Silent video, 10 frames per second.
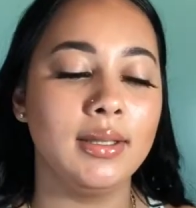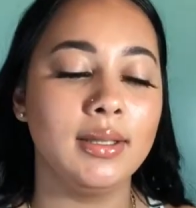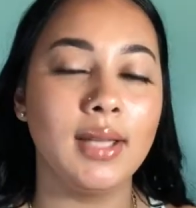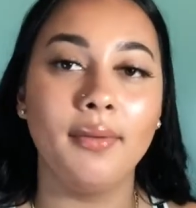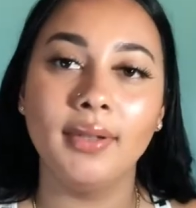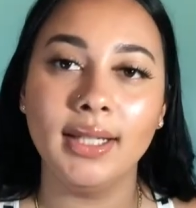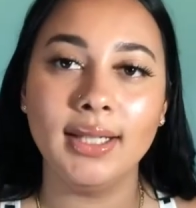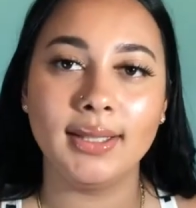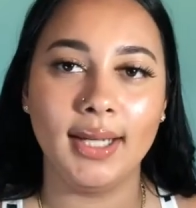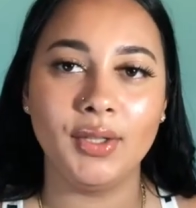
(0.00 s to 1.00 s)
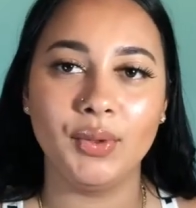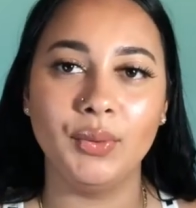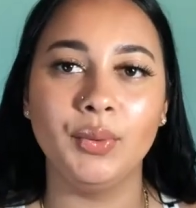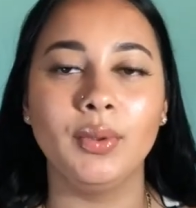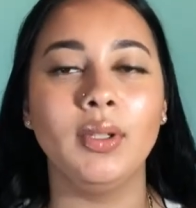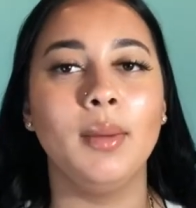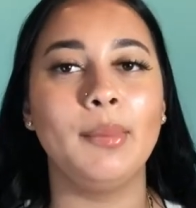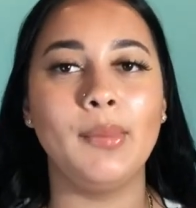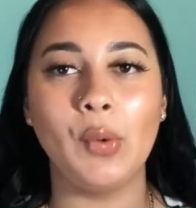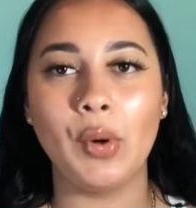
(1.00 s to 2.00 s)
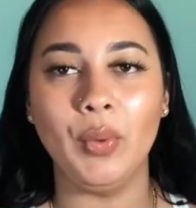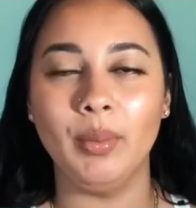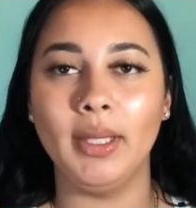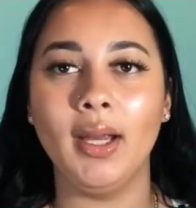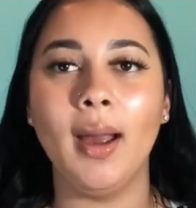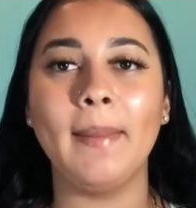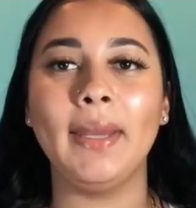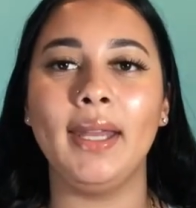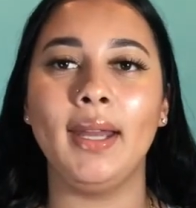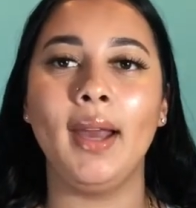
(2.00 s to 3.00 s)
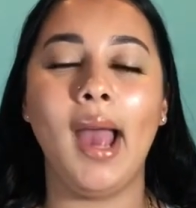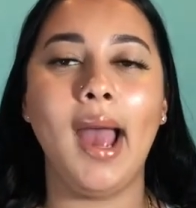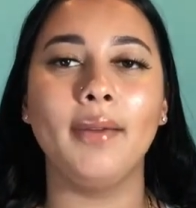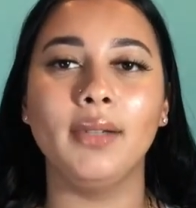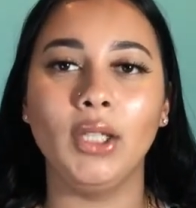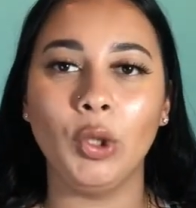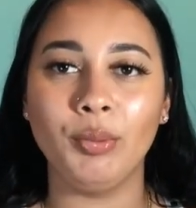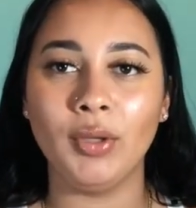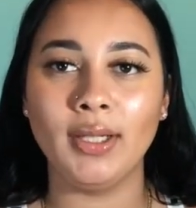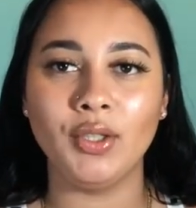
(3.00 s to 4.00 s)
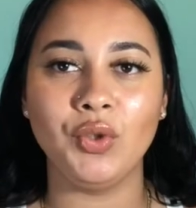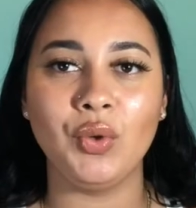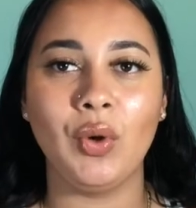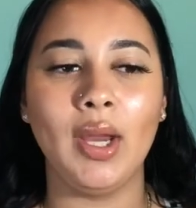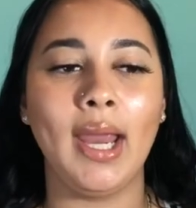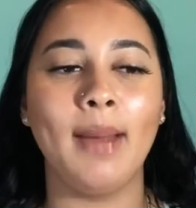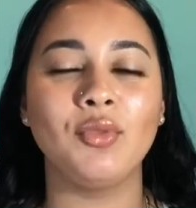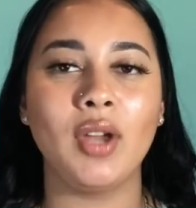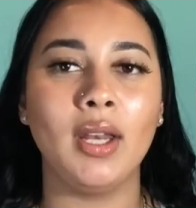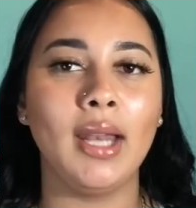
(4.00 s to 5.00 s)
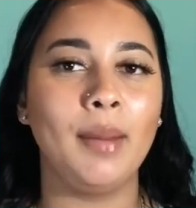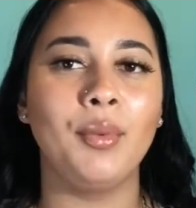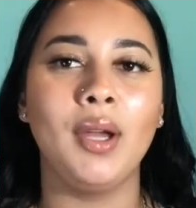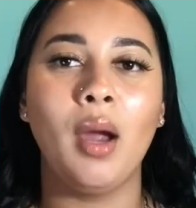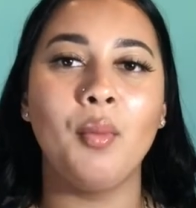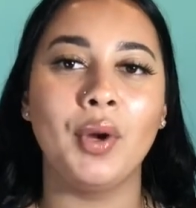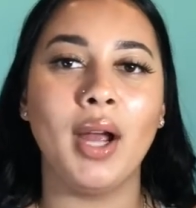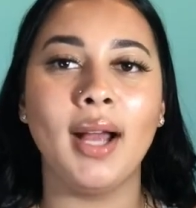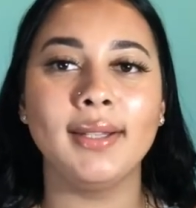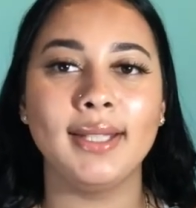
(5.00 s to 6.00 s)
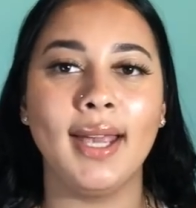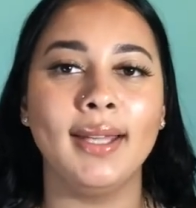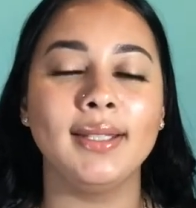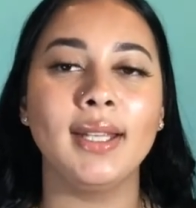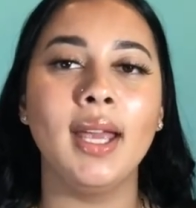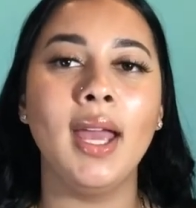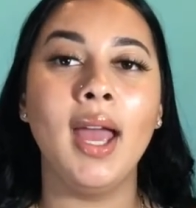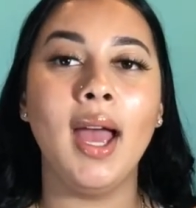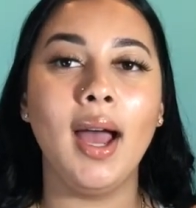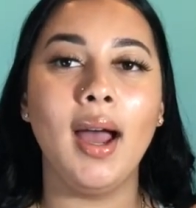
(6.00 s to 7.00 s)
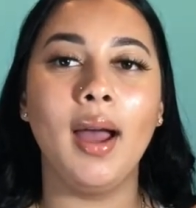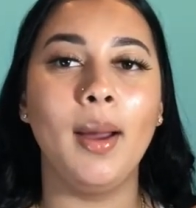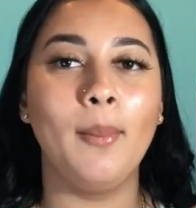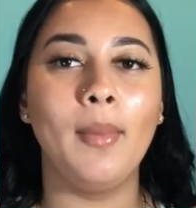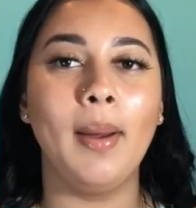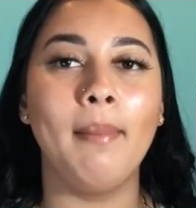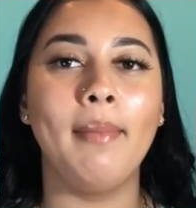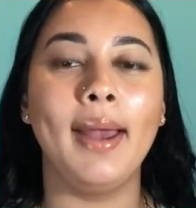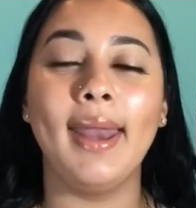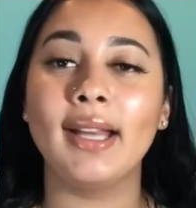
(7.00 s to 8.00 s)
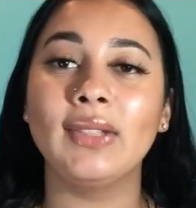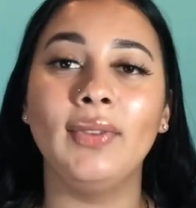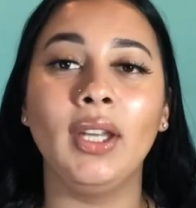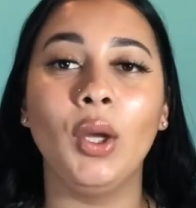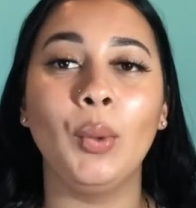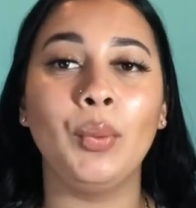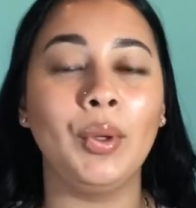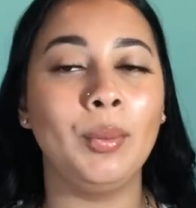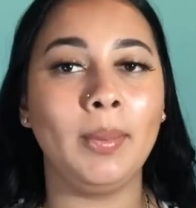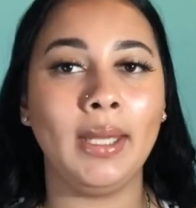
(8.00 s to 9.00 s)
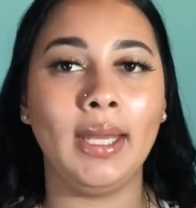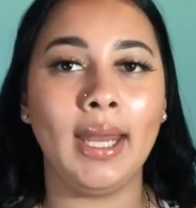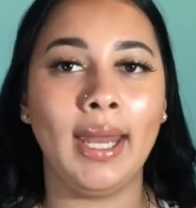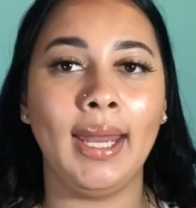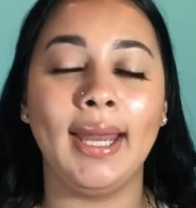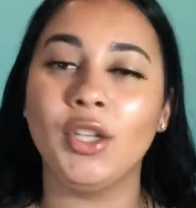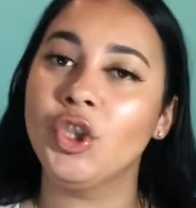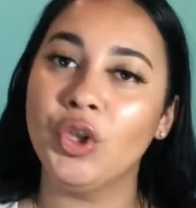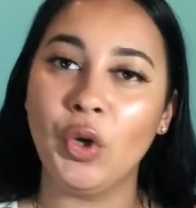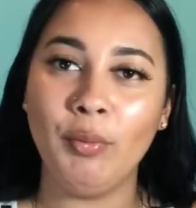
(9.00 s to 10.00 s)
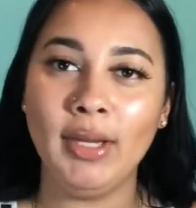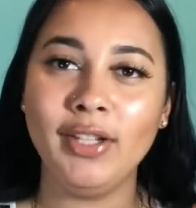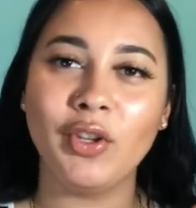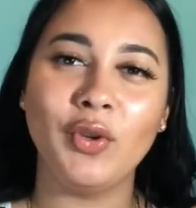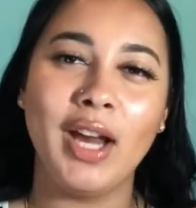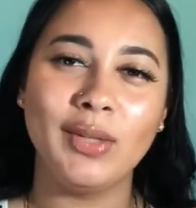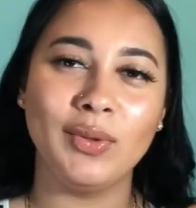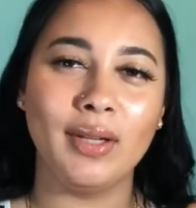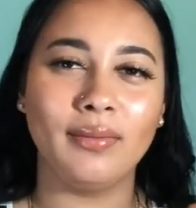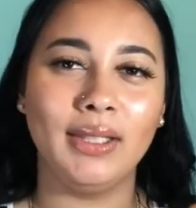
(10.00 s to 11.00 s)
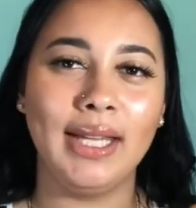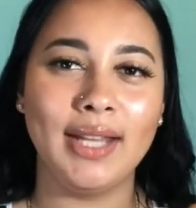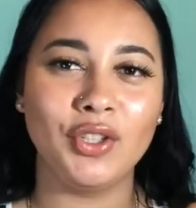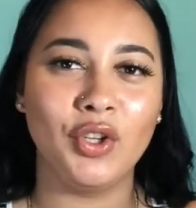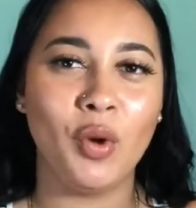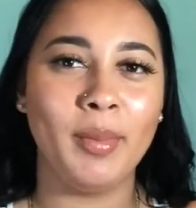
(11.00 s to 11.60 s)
Definitely stay tuned. More will be coming. I really hope you guys enjoy. I'm trying to like bring out more content. My next video will be a get to know me, so you guys will definitely get to know